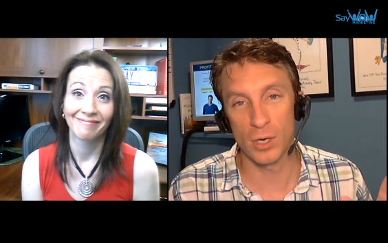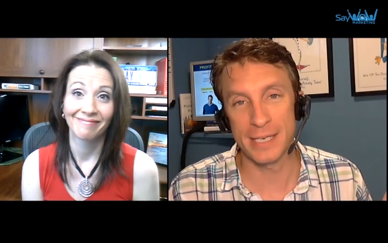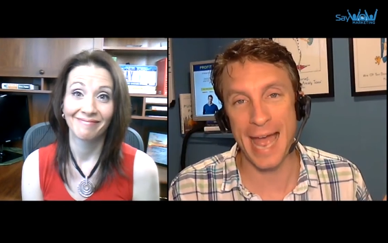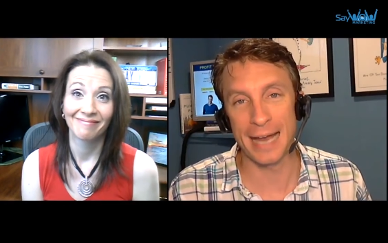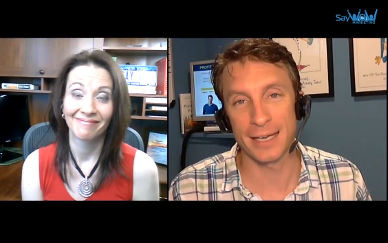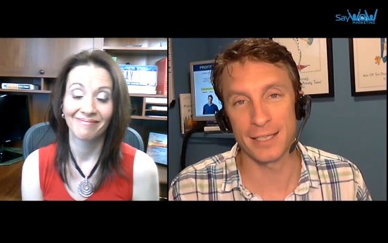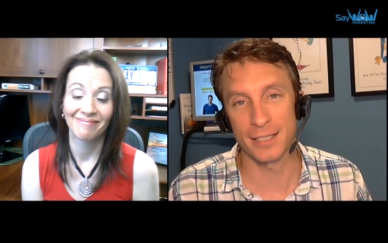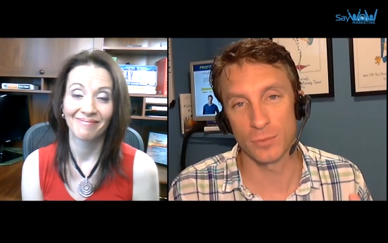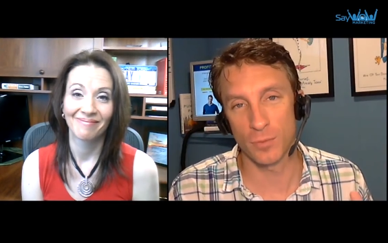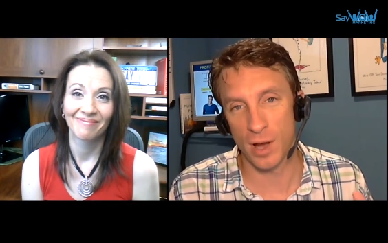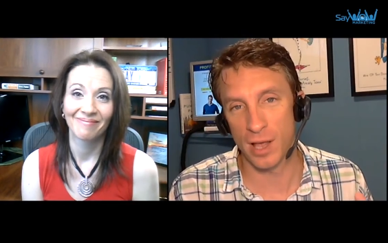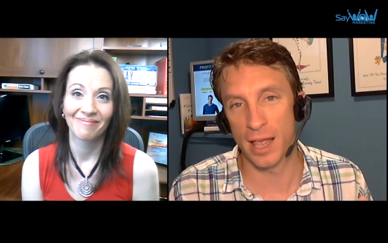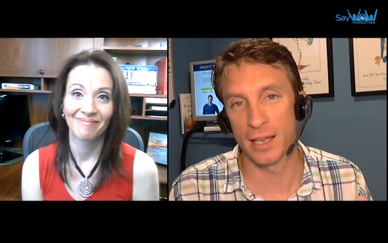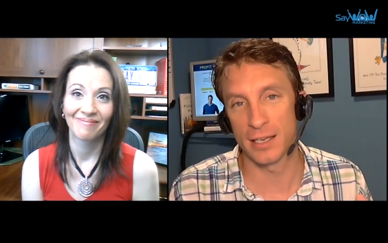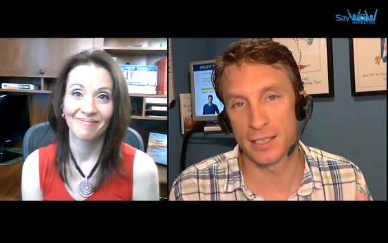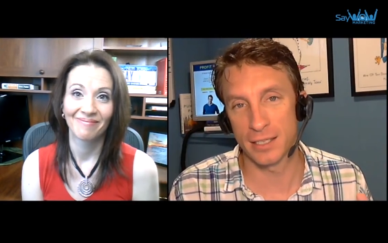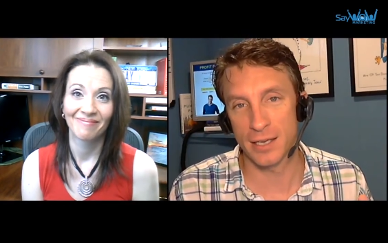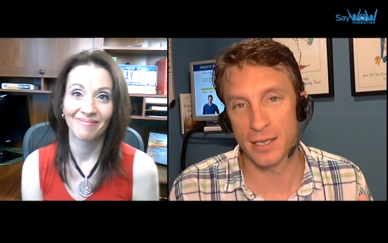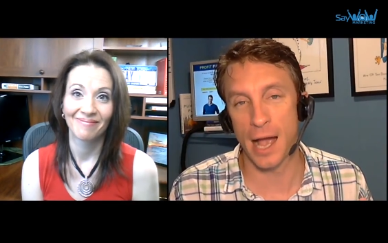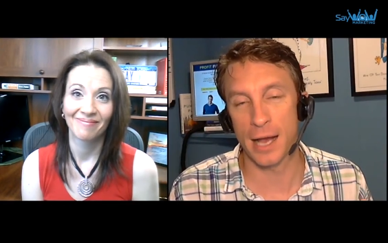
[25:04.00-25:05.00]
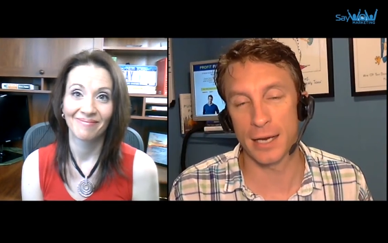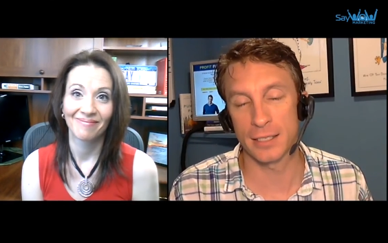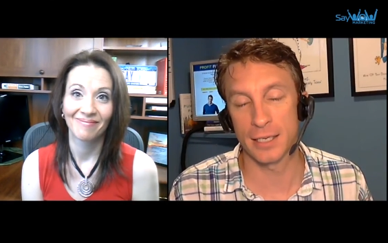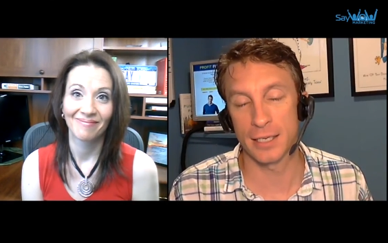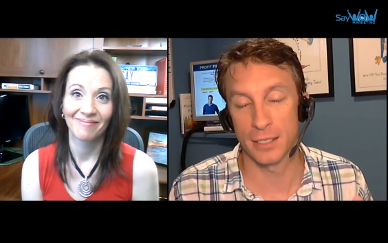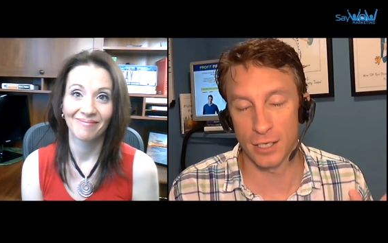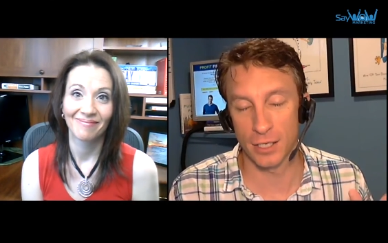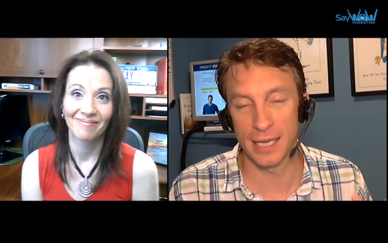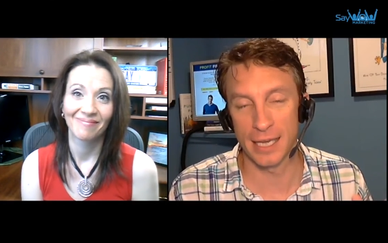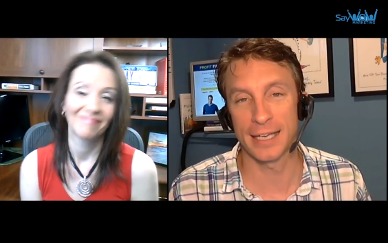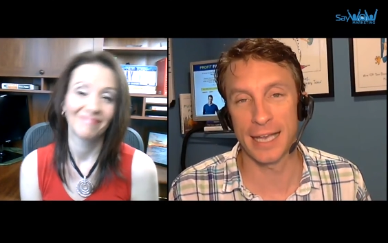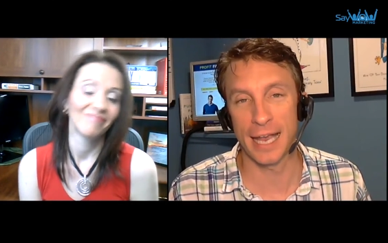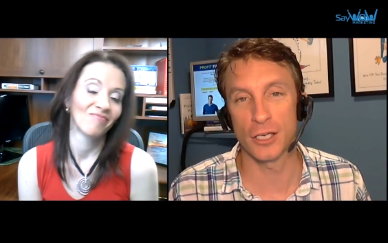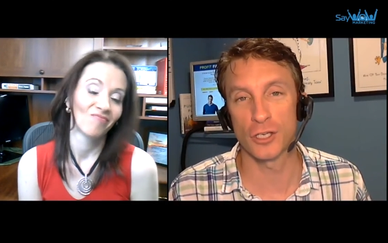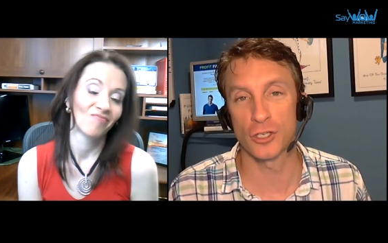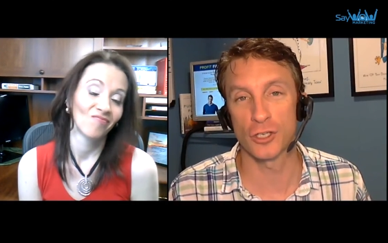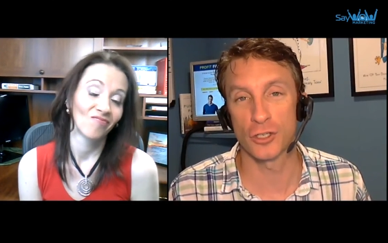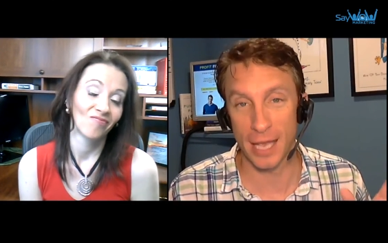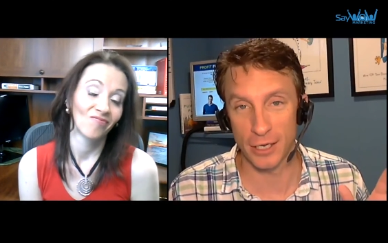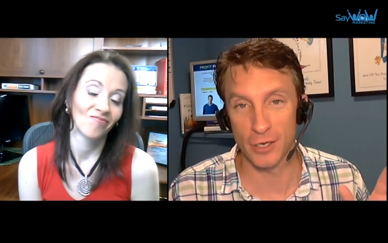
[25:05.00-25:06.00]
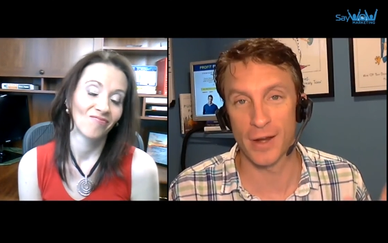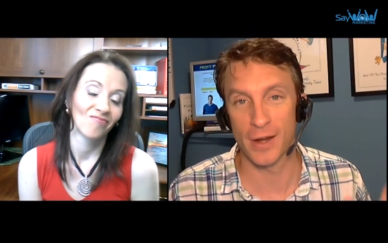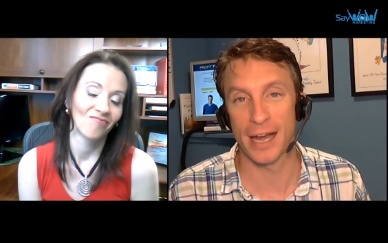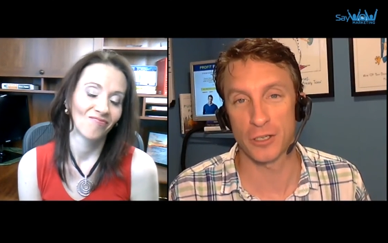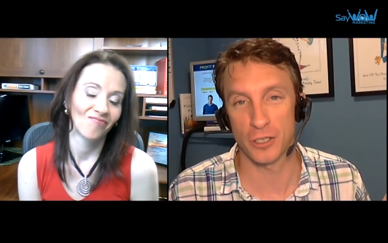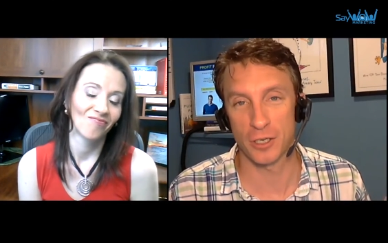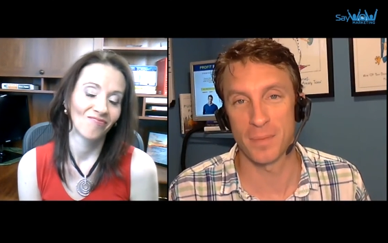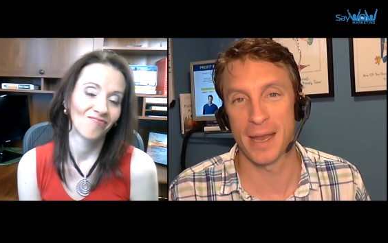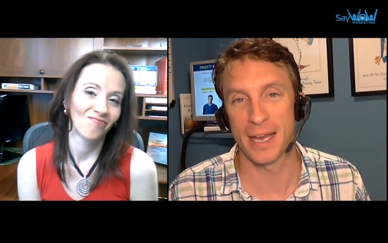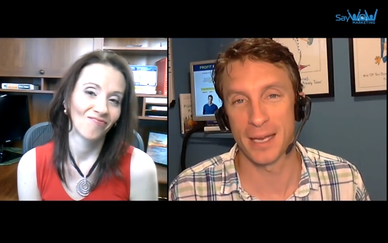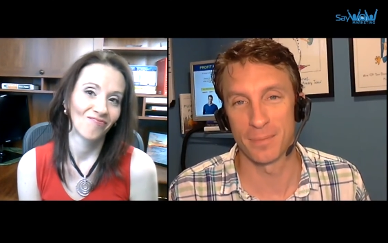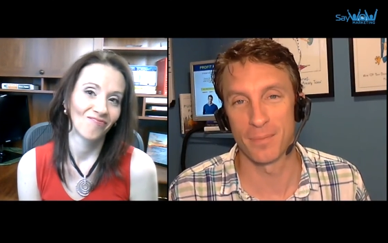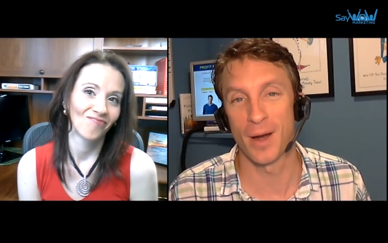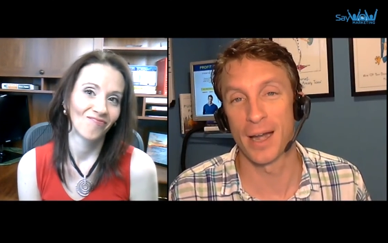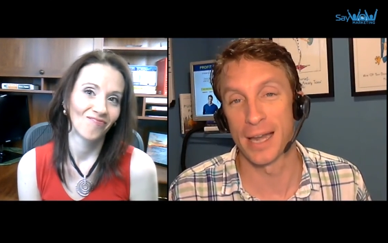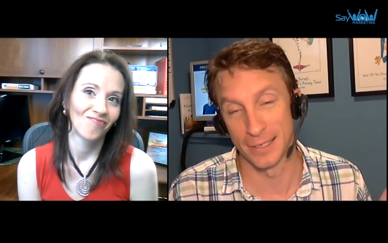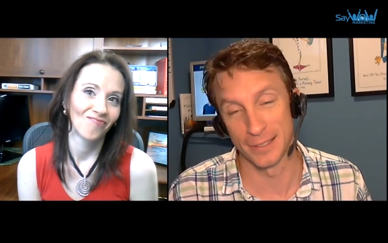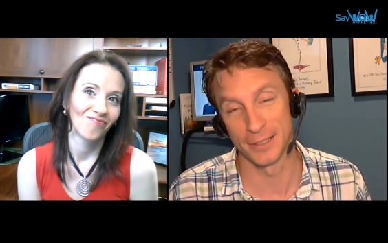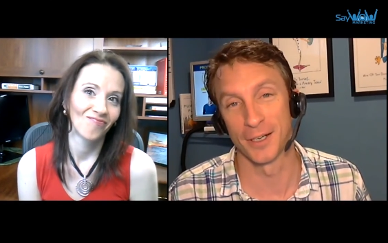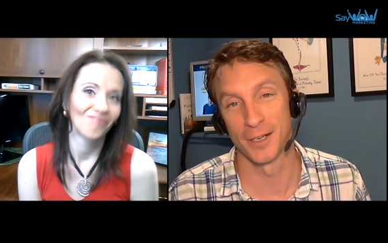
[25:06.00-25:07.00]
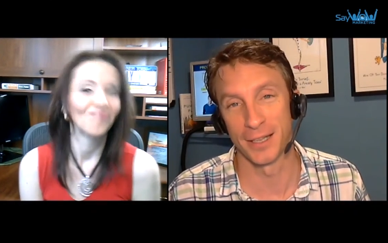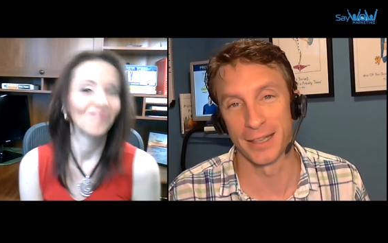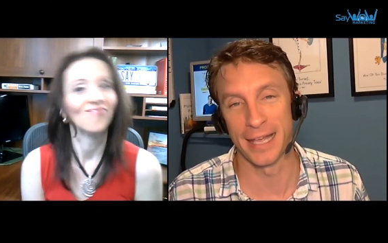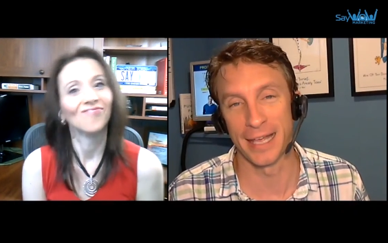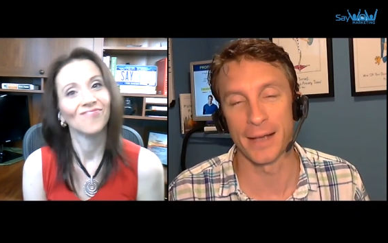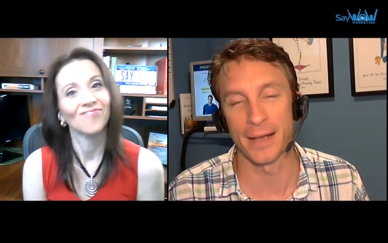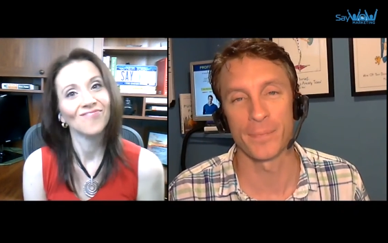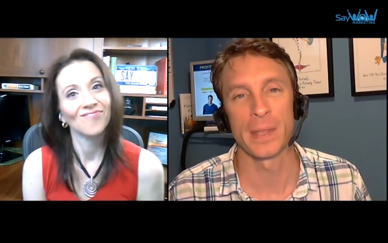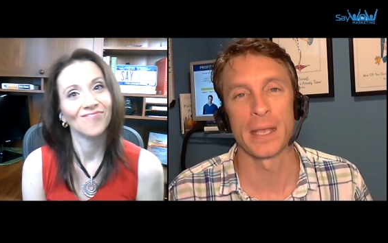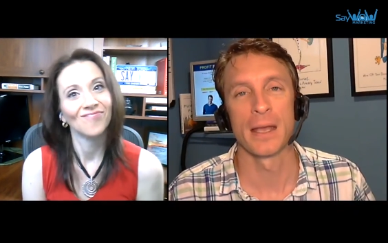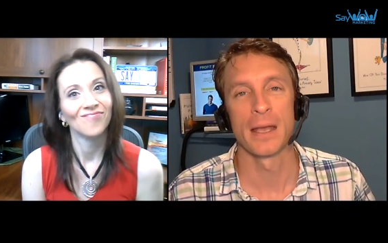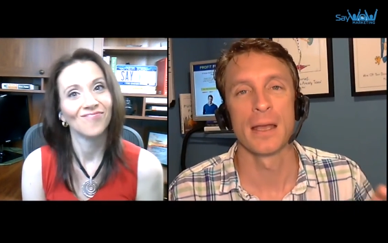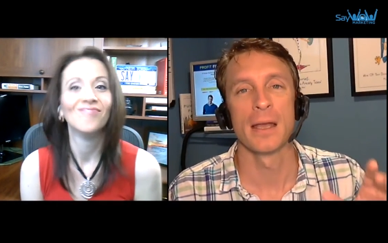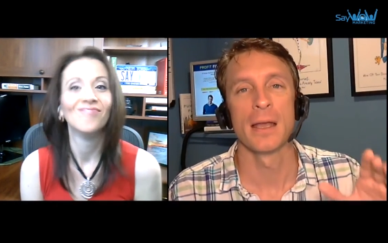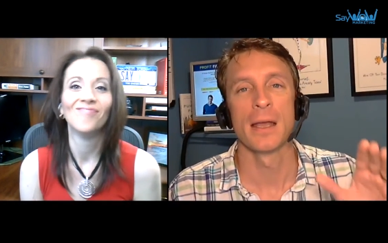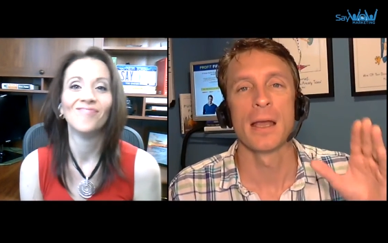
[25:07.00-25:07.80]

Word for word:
Speaker 1: taxes while that sucks, it's an indication that you're actually making money. It's a good thing. Mm-hmm.